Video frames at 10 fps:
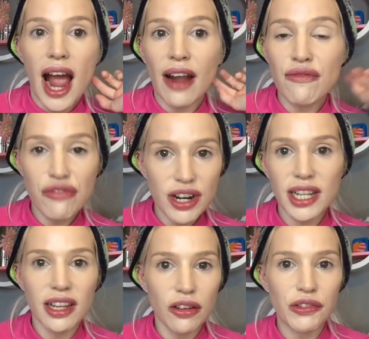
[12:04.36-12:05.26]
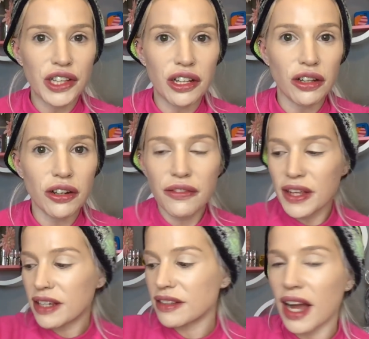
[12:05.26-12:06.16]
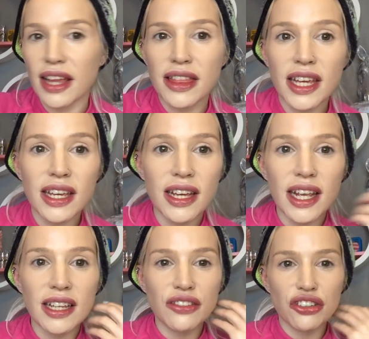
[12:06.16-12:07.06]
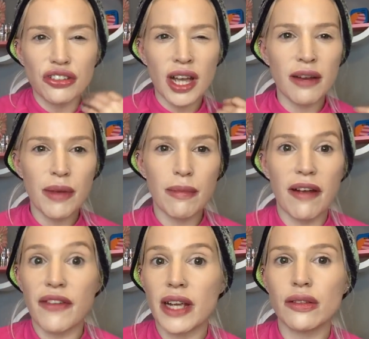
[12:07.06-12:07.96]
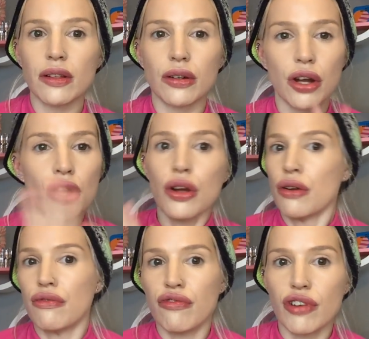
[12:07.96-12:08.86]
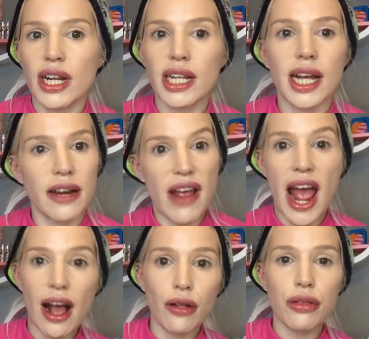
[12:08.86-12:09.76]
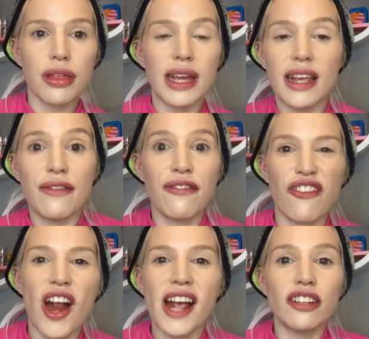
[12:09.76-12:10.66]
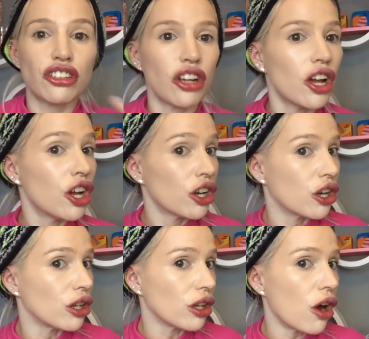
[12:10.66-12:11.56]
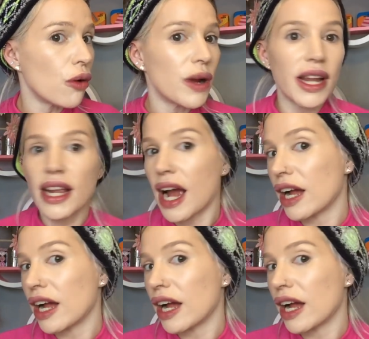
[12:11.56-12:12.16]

I'm really loving the look of this. I think it's just kind of made my face look really kind of healthy, fresh, glowy.